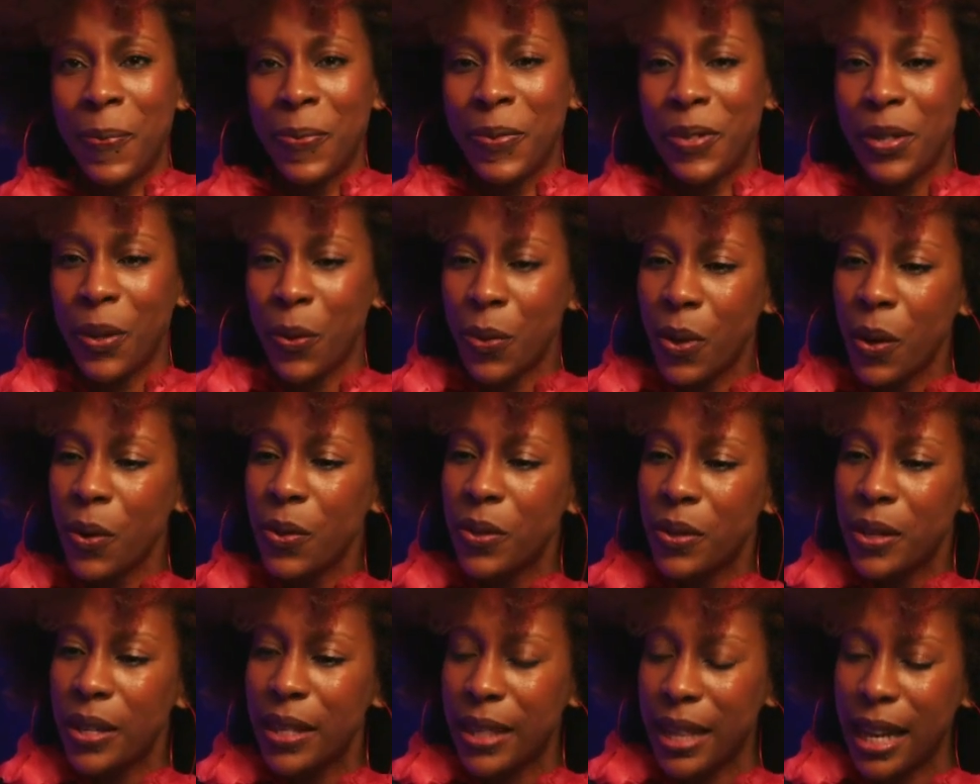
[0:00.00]
So those
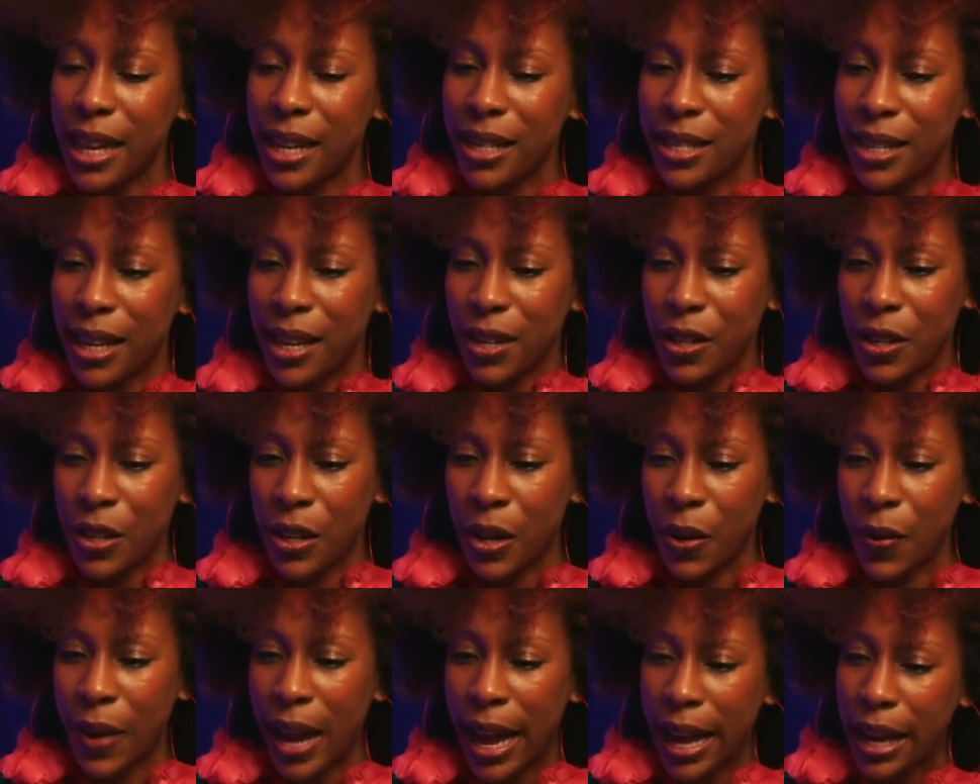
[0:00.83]
are the things that,
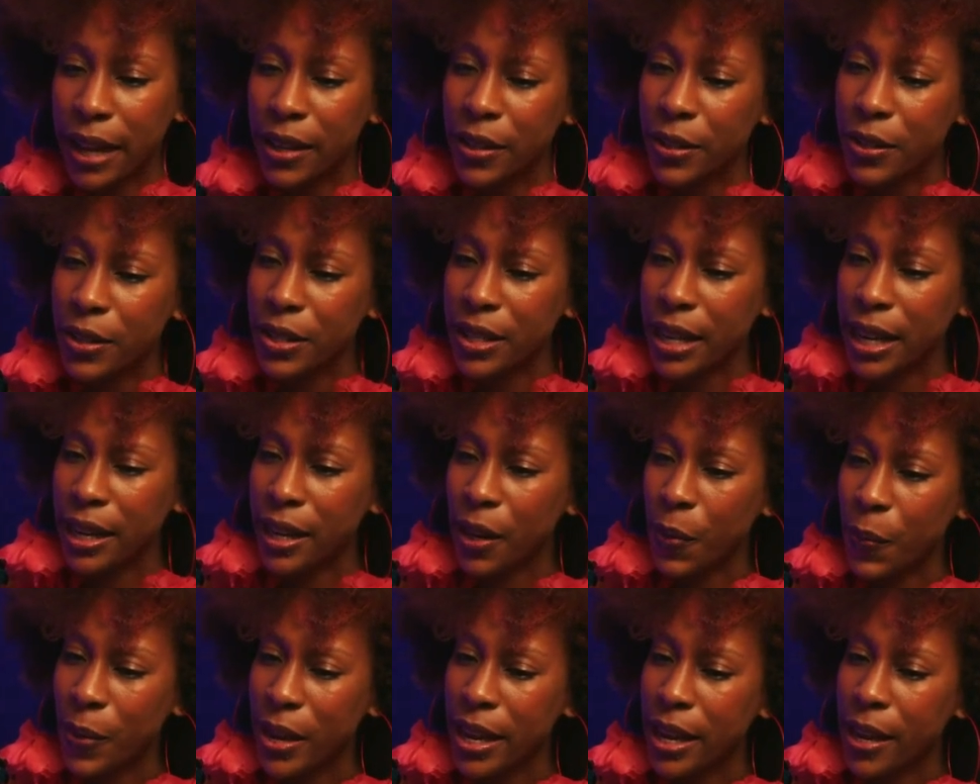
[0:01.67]
I understand
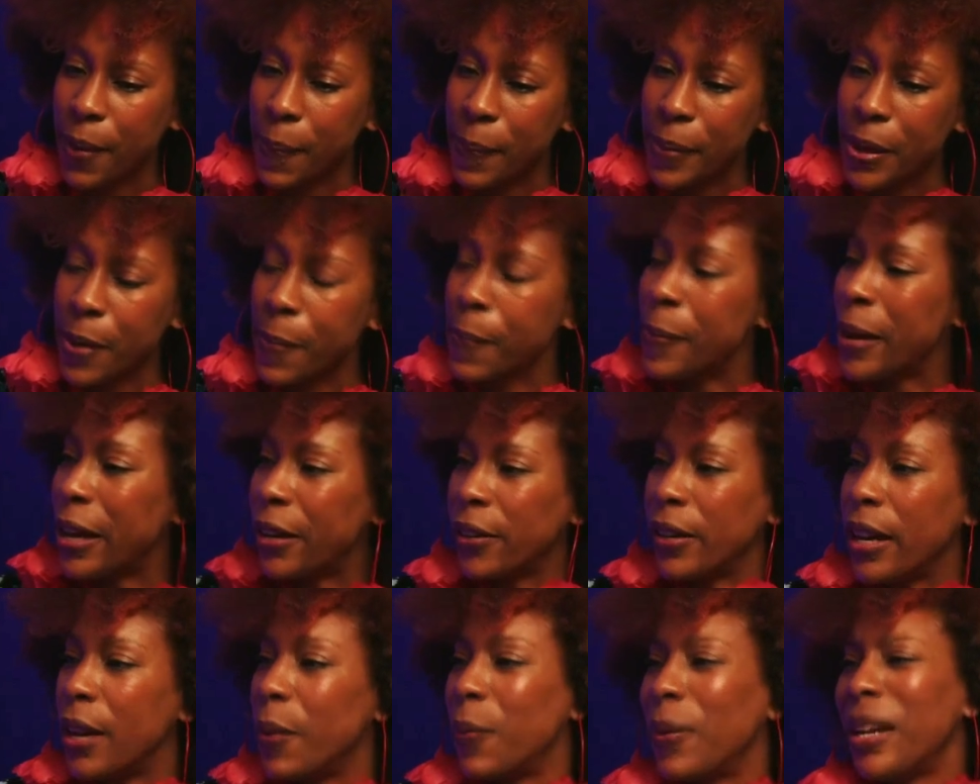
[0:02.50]
that we can be better
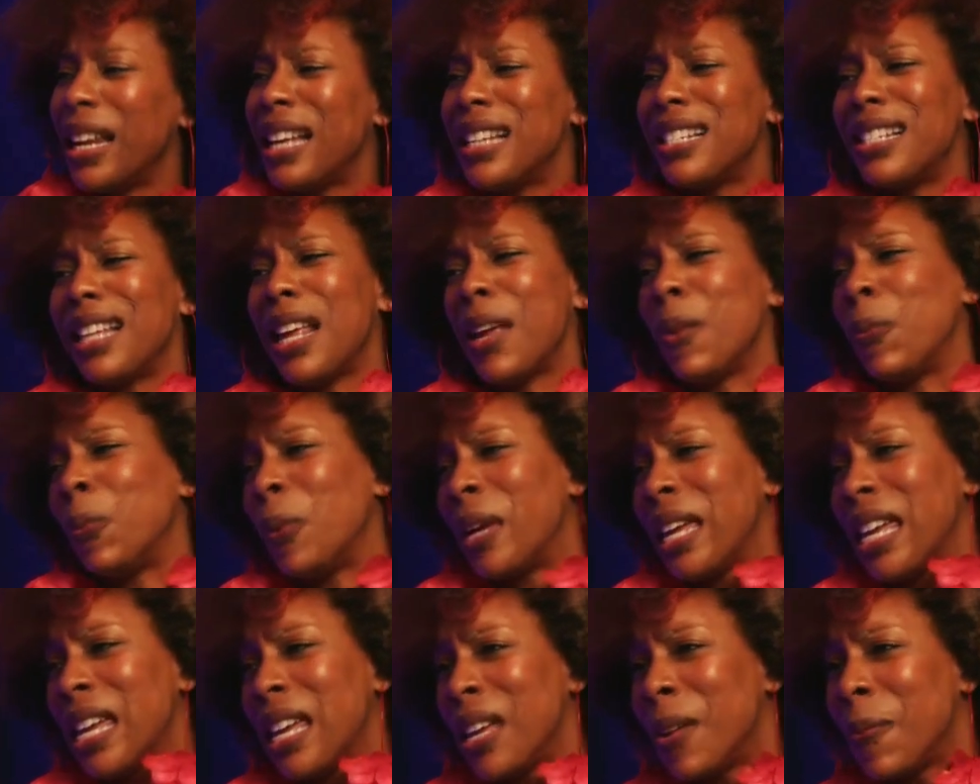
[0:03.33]
at. When I say
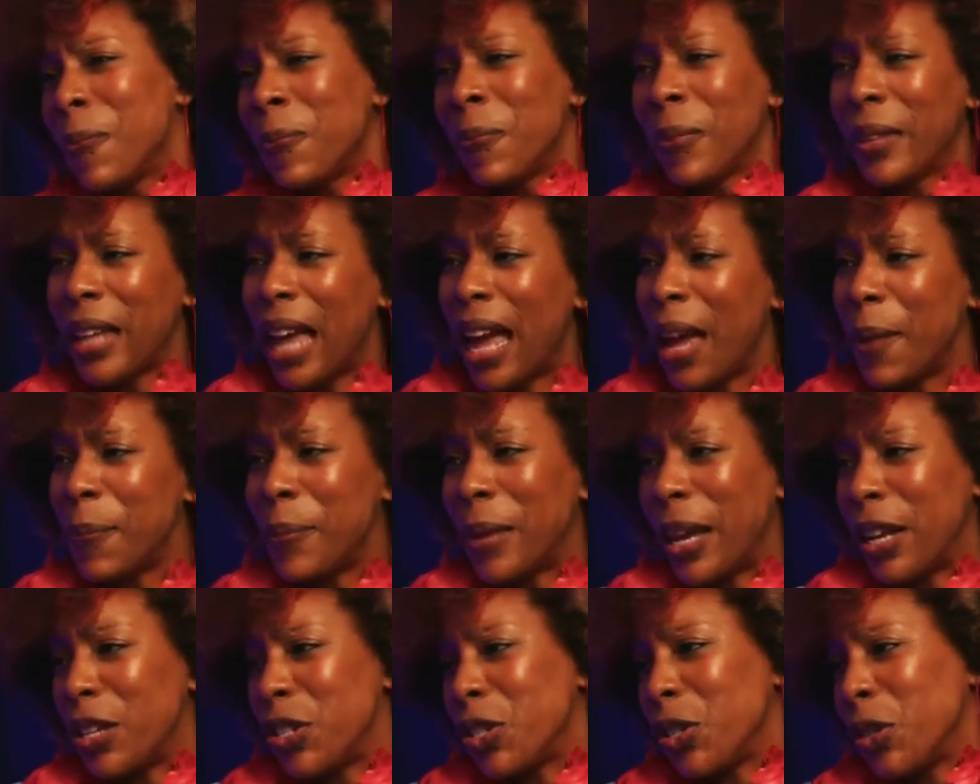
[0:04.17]
we, I'm
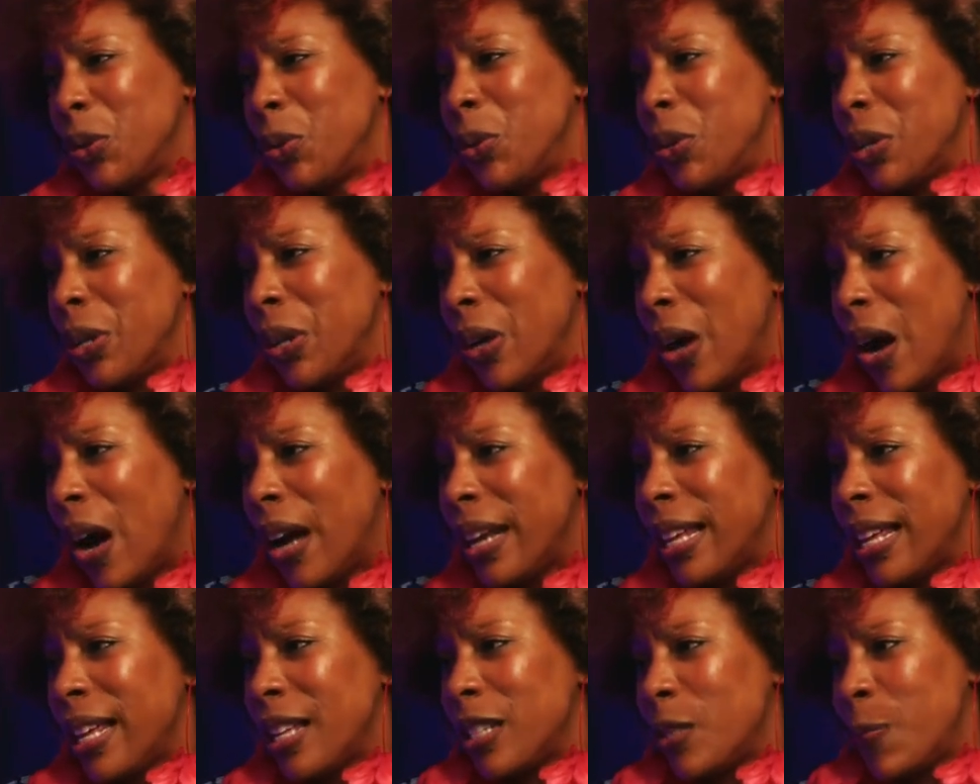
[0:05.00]
not sure who your
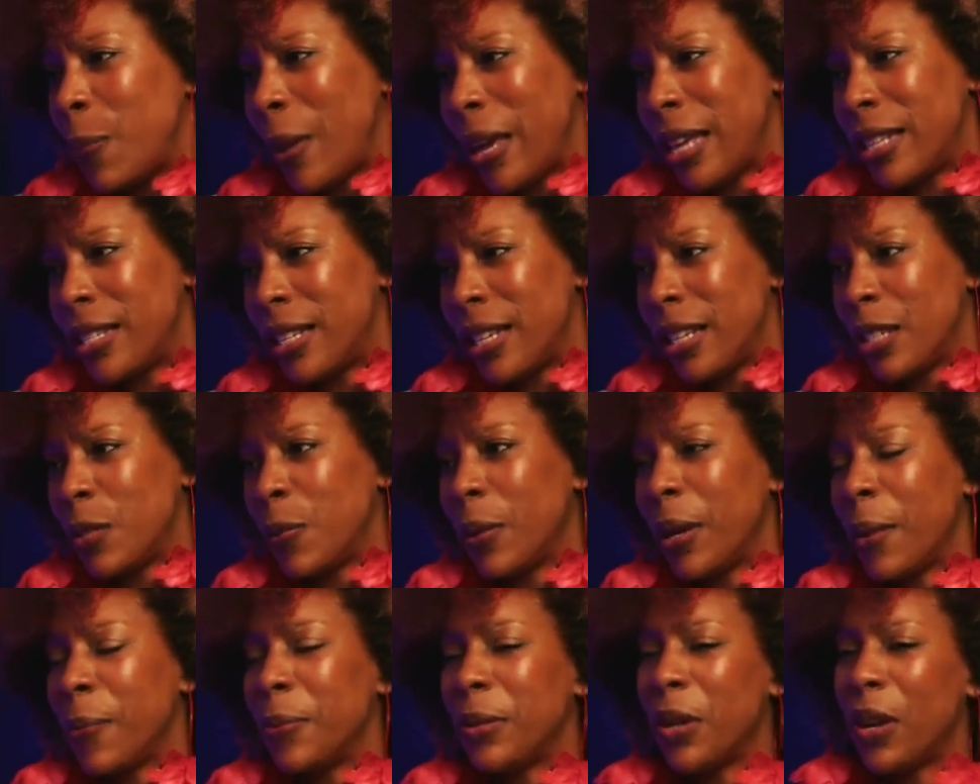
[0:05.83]
audience base is, but
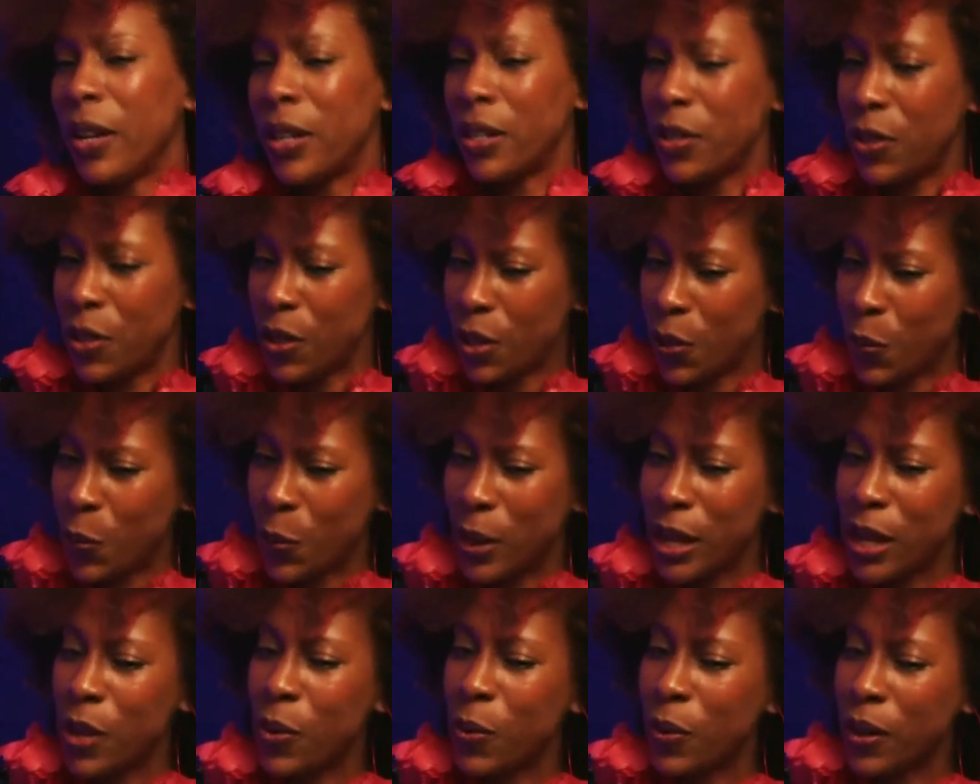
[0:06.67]
I'm talking to the
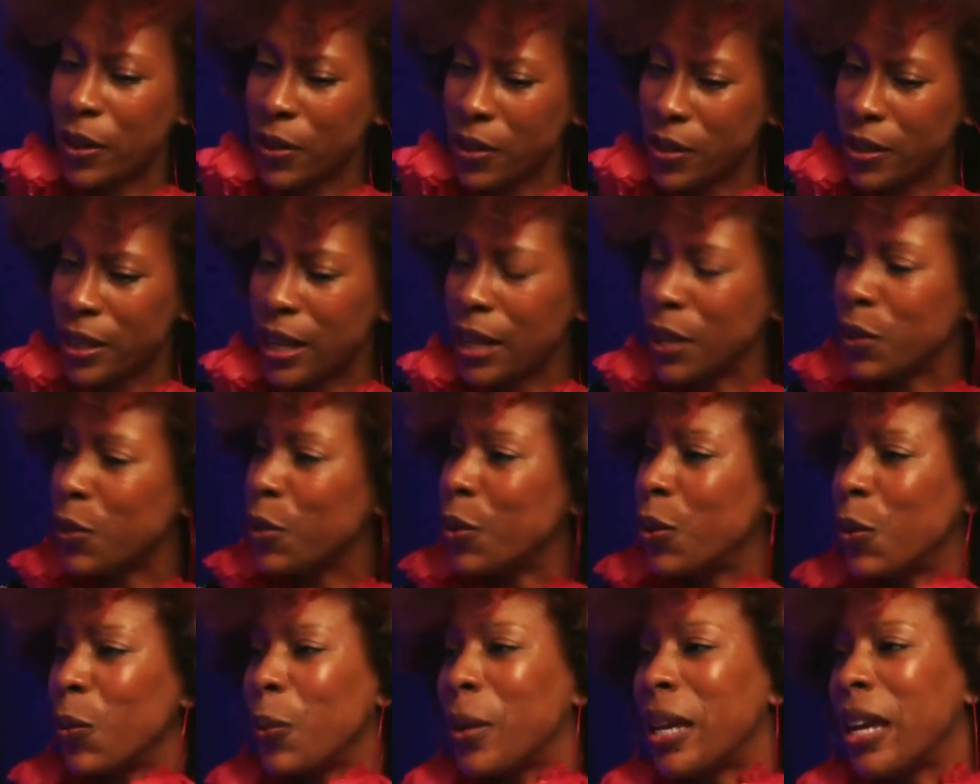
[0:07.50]
we who understands who
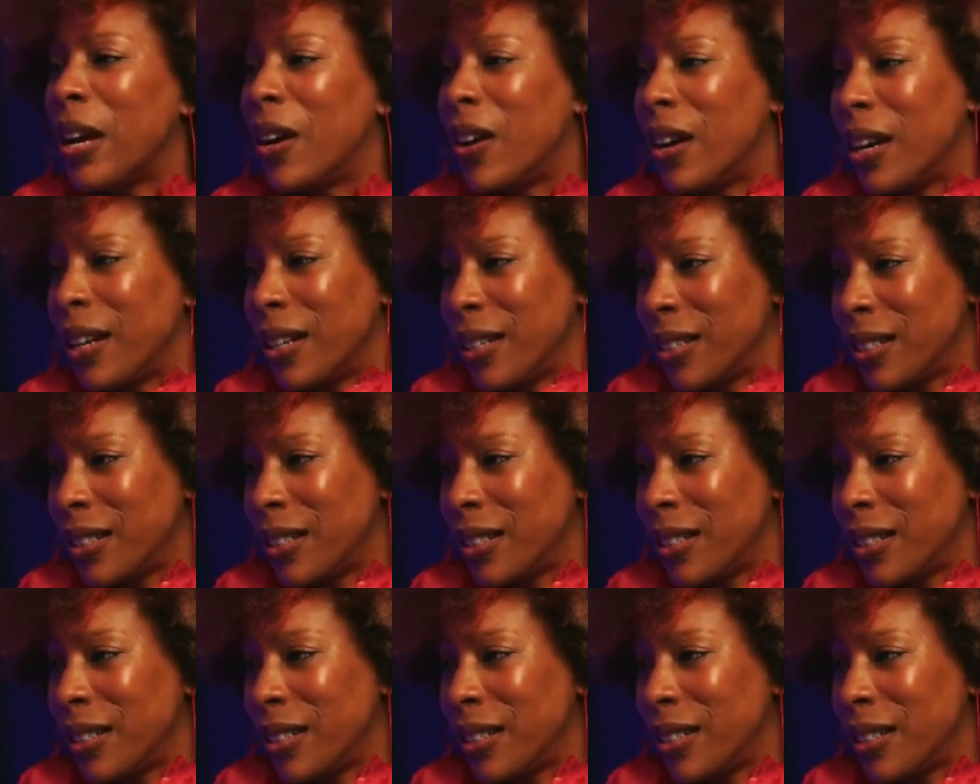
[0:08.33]
the we are.